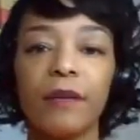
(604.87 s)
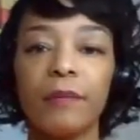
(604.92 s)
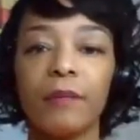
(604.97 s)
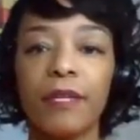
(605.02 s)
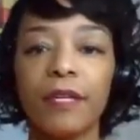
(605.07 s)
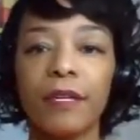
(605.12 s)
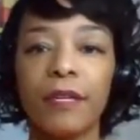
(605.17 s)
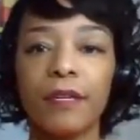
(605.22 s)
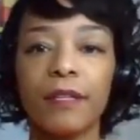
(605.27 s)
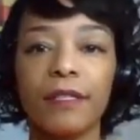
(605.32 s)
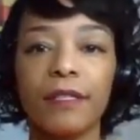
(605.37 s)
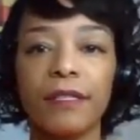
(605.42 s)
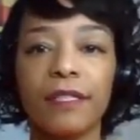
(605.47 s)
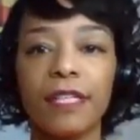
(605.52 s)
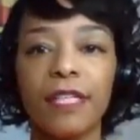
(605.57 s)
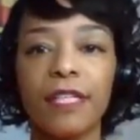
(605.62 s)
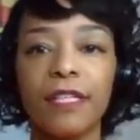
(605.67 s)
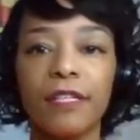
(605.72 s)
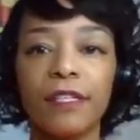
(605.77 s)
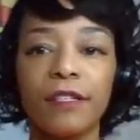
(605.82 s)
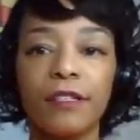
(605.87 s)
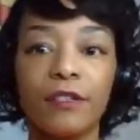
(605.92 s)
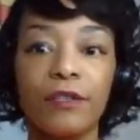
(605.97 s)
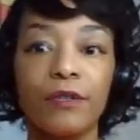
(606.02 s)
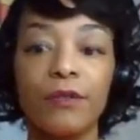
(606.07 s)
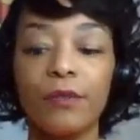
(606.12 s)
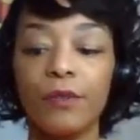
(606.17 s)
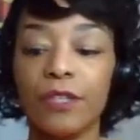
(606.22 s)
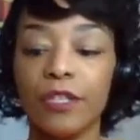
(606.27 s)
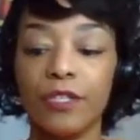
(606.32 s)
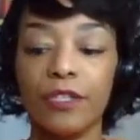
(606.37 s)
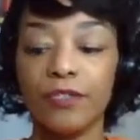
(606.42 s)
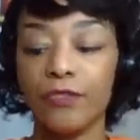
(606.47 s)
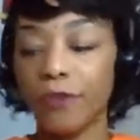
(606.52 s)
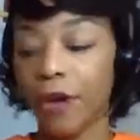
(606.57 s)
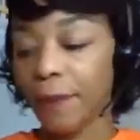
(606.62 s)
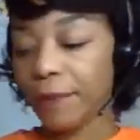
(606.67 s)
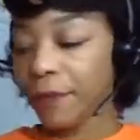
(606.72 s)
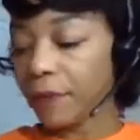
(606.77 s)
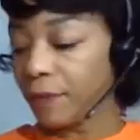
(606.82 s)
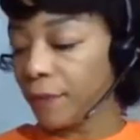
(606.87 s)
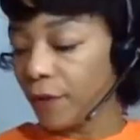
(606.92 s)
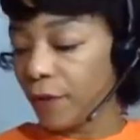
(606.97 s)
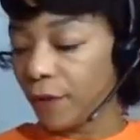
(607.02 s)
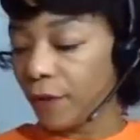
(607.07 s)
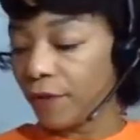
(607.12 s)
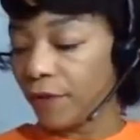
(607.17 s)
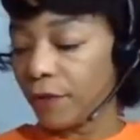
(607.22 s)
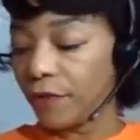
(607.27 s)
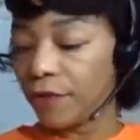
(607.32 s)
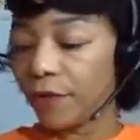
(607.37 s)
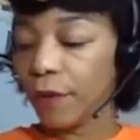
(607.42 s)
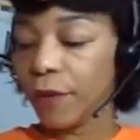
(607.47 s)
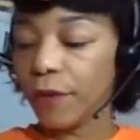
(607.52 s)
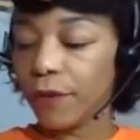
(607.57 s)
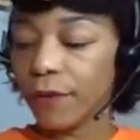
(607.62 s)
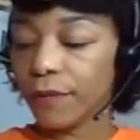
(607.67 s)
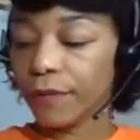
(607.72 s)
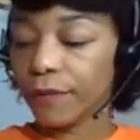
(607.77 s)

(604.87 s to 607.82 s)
because it's easy to just drop them all over the floor.